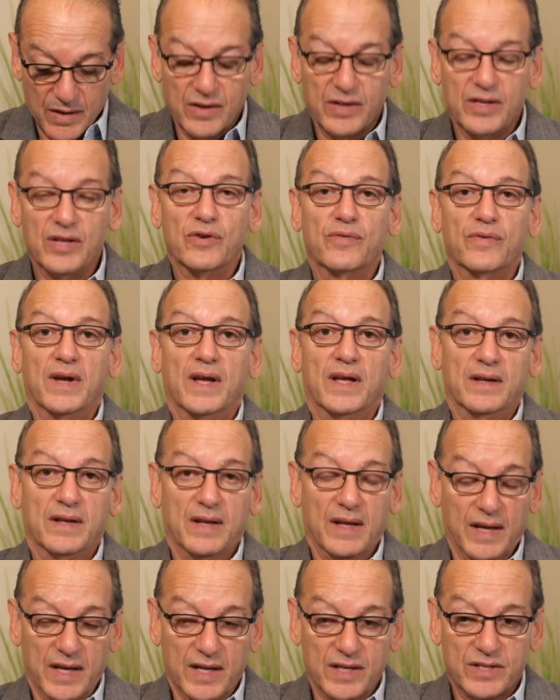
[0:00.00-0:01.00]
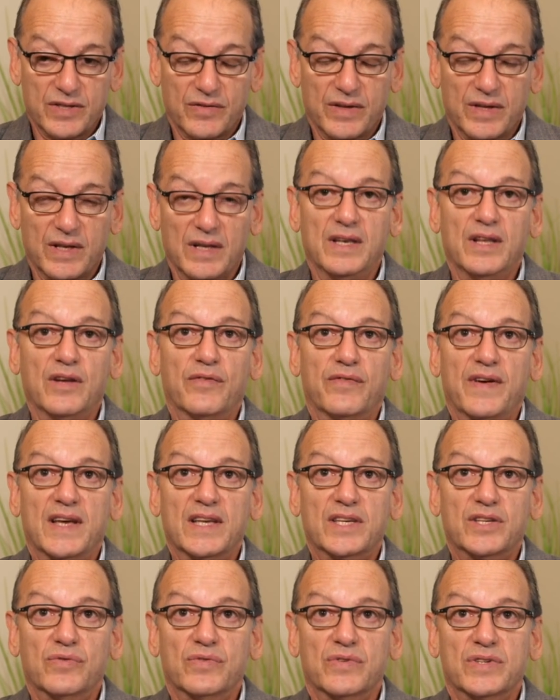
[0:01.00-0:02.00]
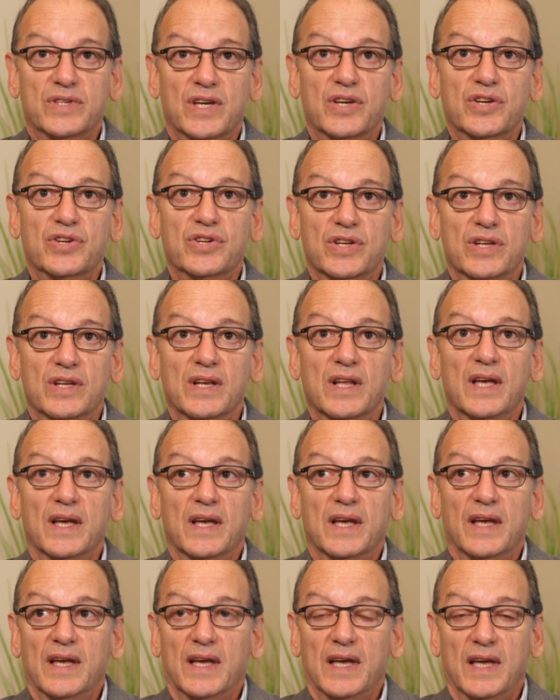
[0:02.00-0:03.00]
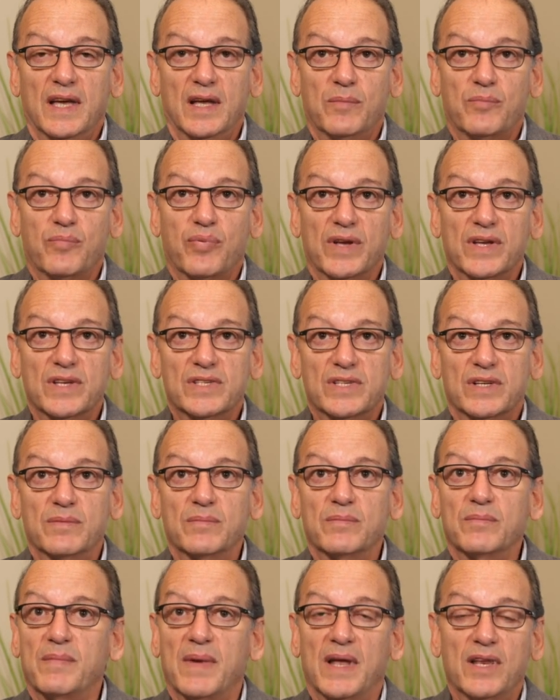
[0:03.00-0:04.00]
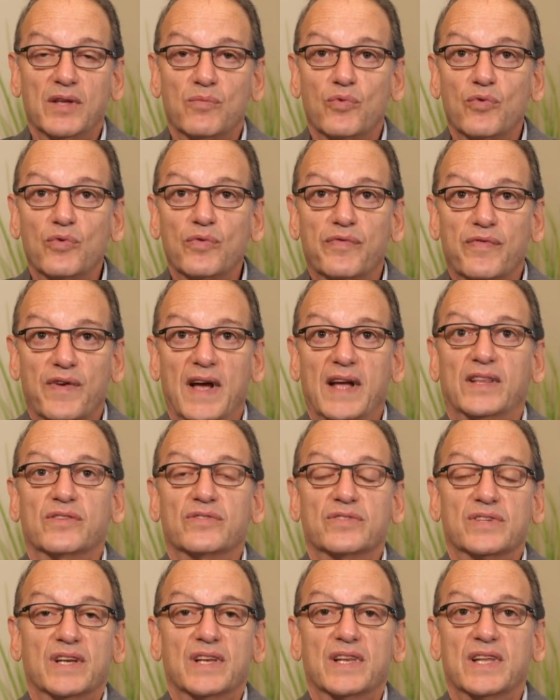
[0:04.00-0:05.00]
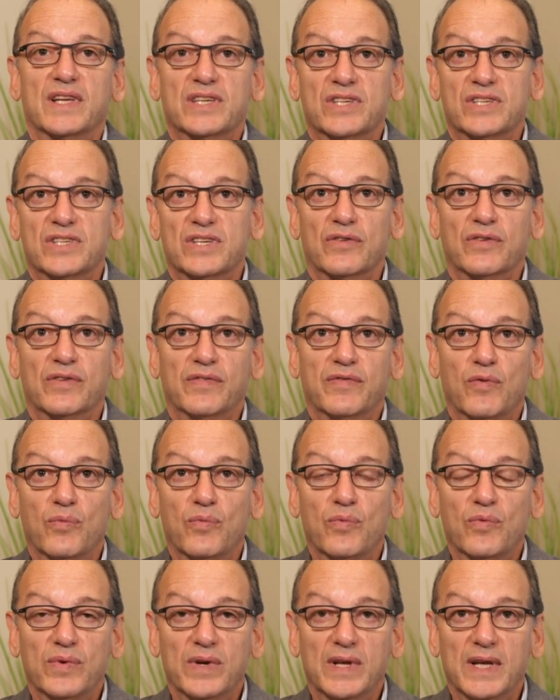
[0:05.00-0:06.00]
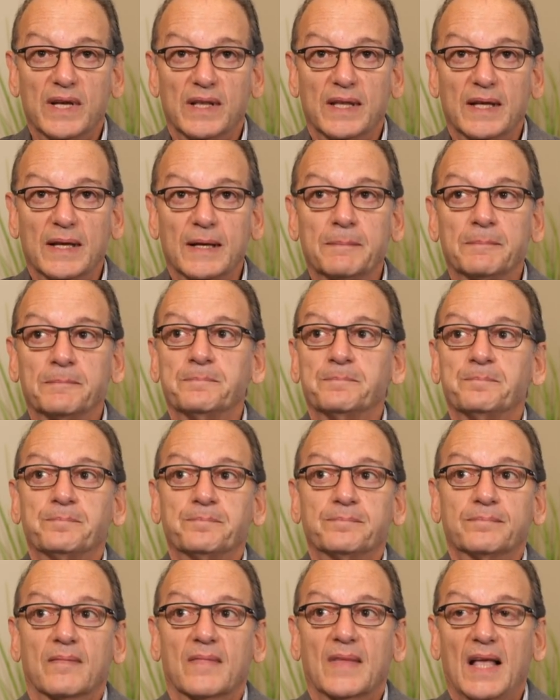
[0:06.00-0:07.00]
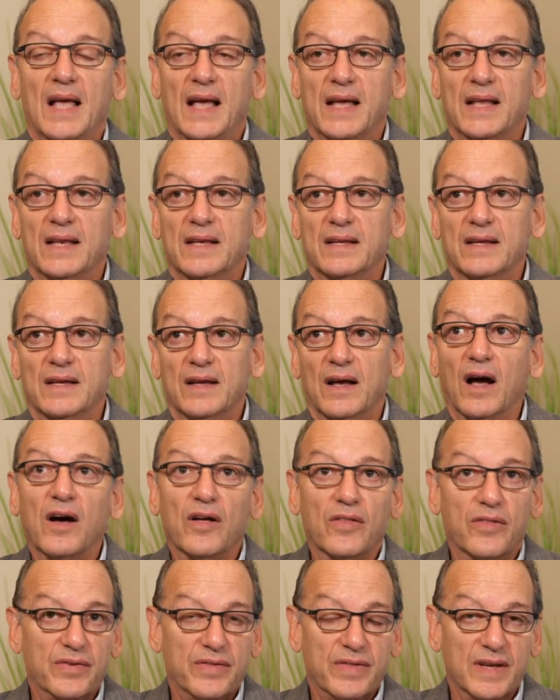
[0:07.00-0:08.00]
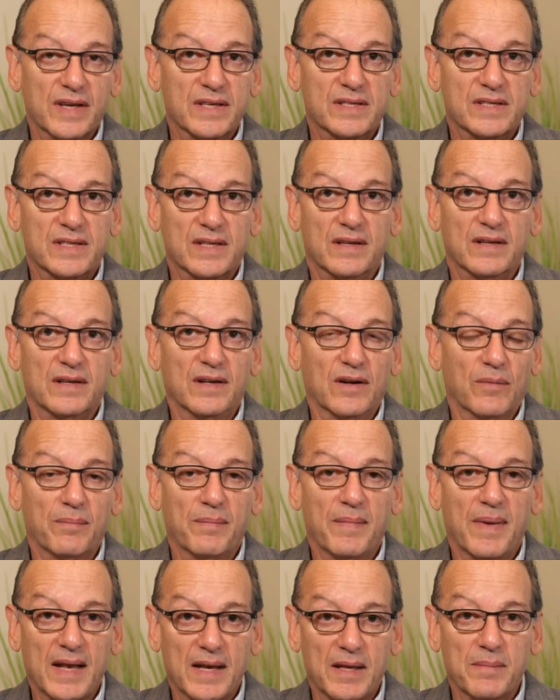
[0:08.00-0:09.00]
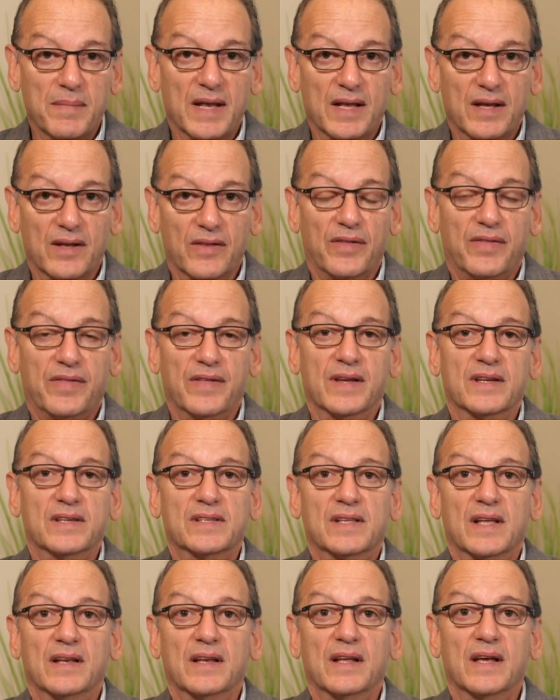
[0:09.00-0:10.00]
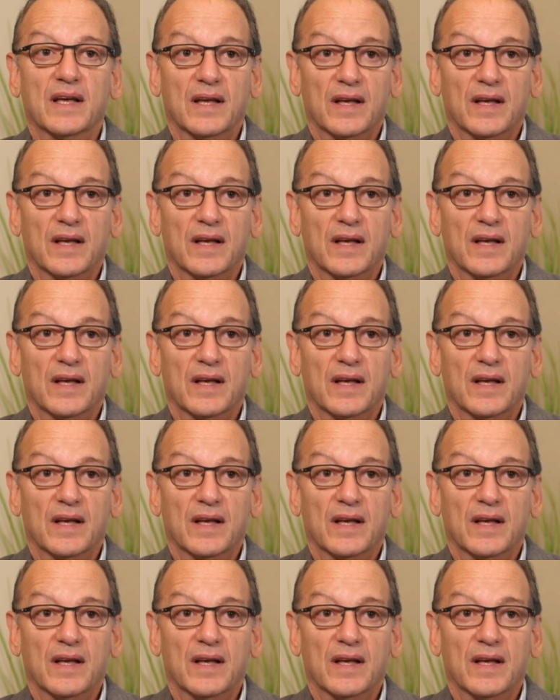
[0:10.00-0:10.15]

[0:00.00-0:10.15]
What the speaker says: it aids in neovascularization, it brings in many wound factors that are necessary for wound healing, and other things, many, many other things that